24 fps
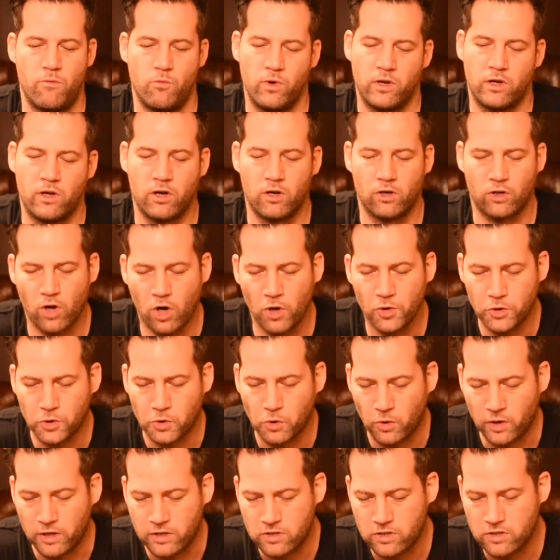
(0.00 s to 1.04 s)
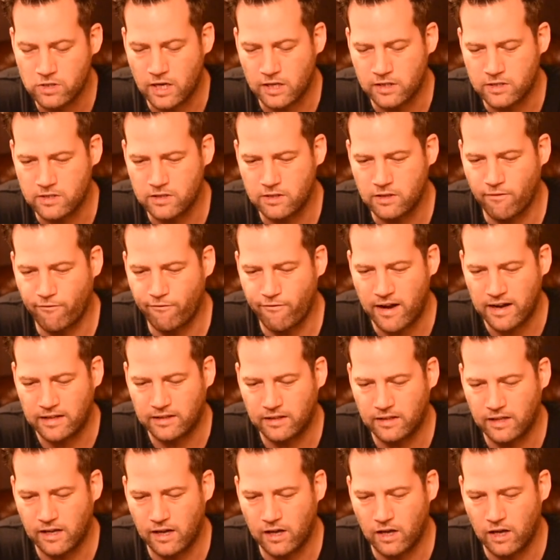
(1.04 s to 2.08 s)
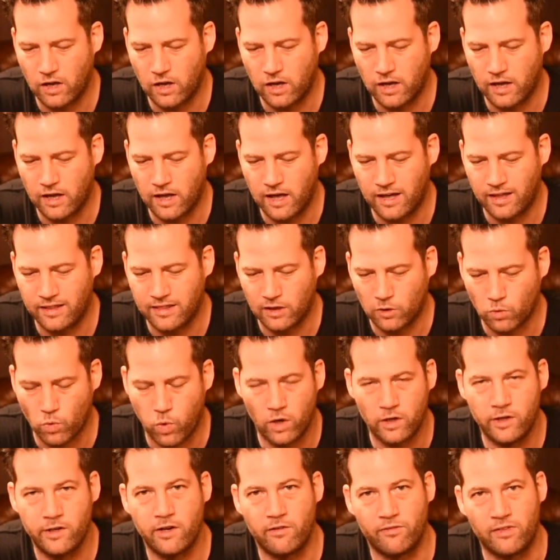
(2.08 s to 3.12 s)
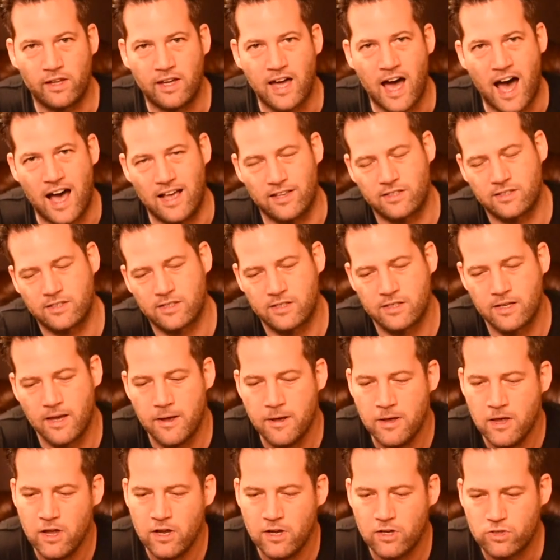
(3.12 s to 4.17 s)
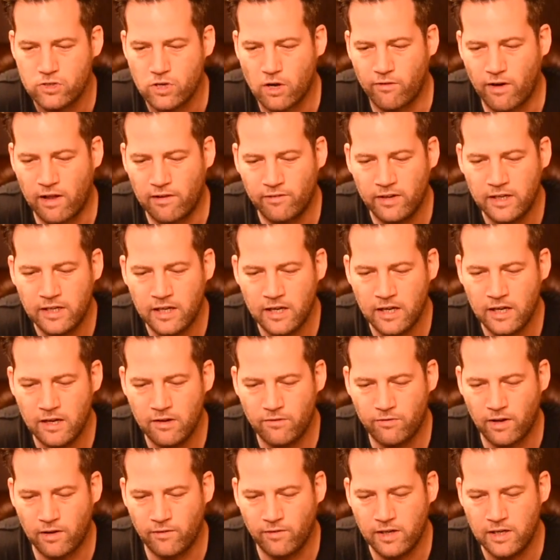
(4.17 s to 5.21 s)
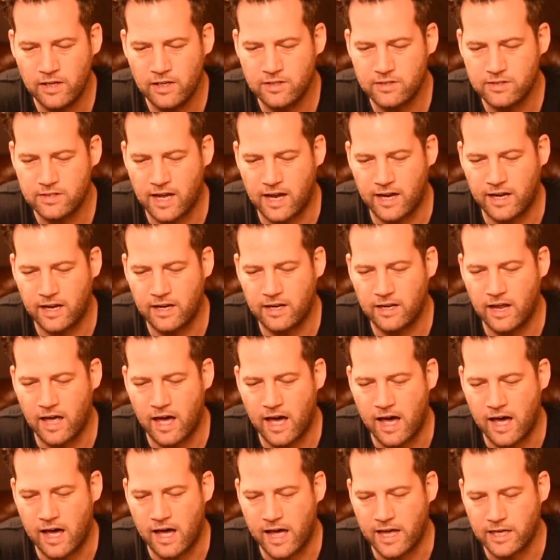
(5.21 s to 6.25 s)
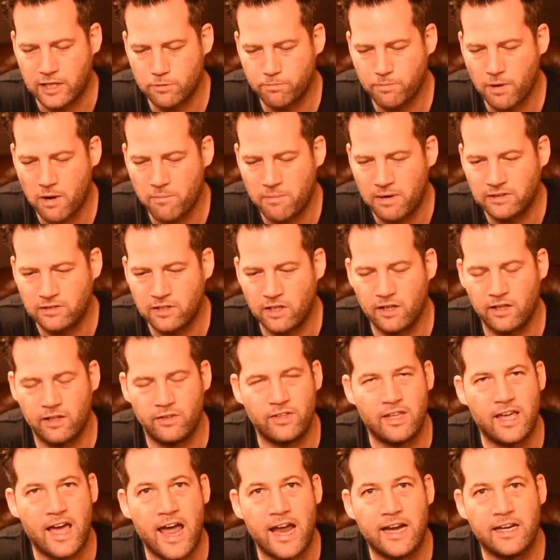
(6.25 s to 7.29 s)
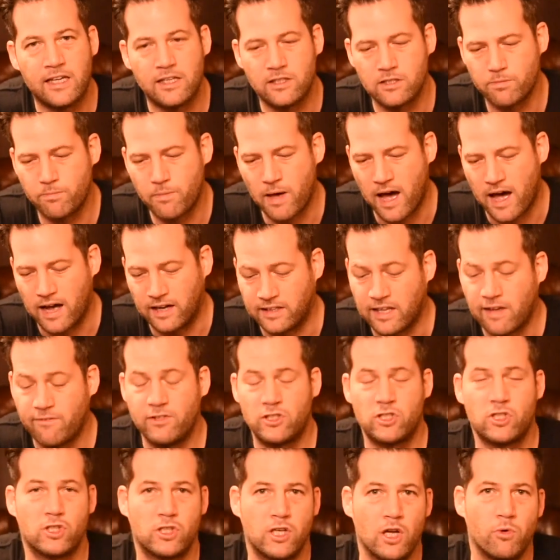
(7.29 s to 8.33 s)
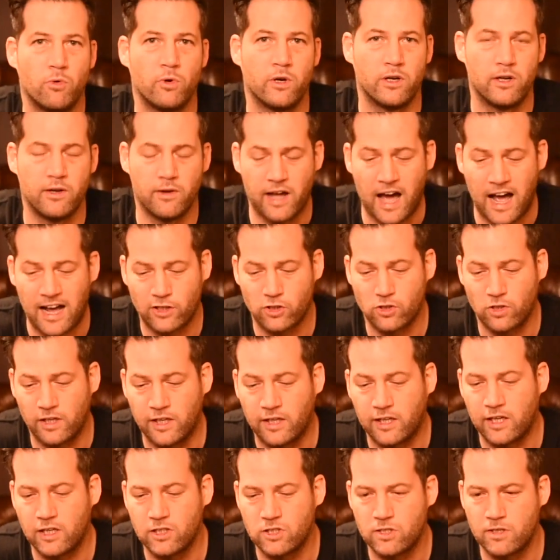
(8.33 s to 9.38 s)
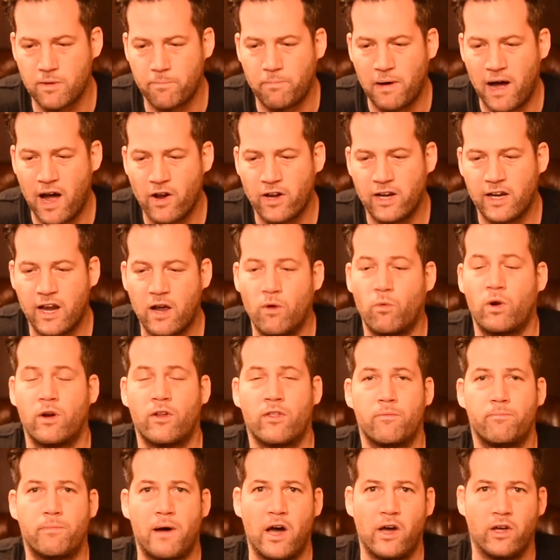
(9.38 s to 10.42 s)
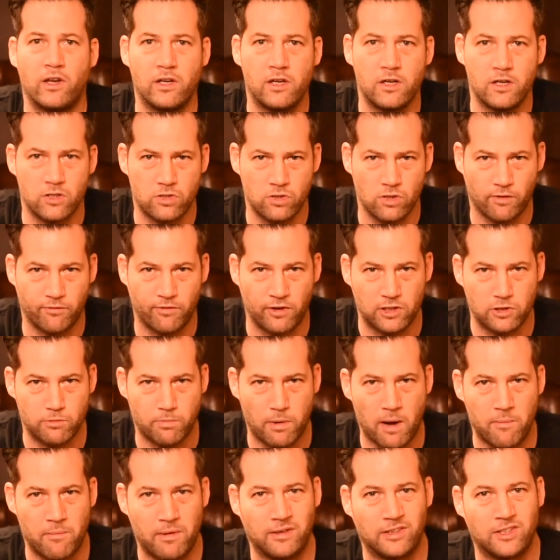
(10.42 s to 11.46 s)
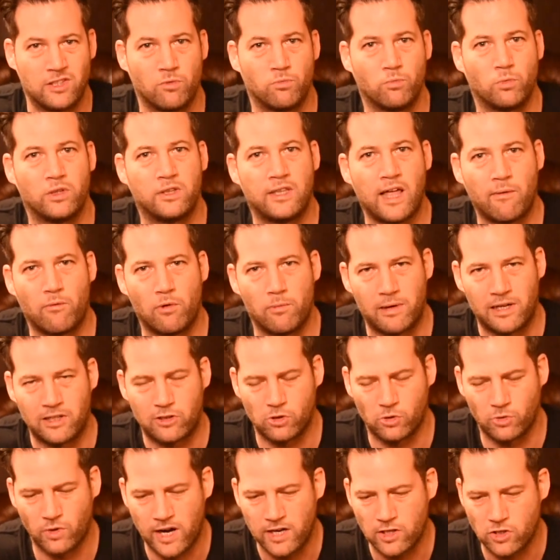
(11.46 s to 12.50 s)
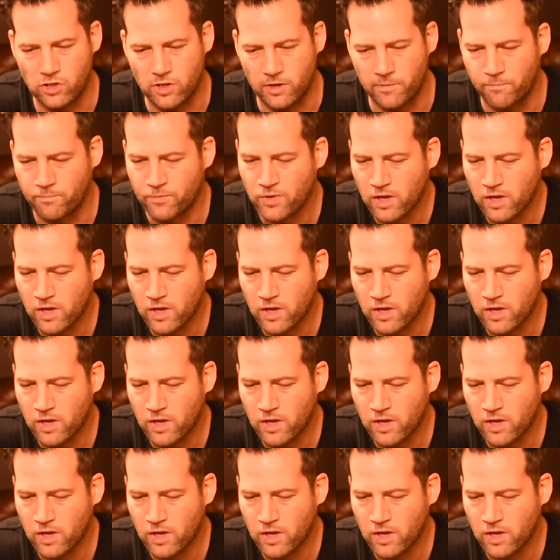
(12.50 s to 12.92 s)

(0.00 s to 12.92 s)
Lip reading: we're going to go through is the quality of the casks. So Balvenie started experimenting in the 80s. David Stewart, actually, he's the pioneer, one of the pioneers of experimenting with double maturation.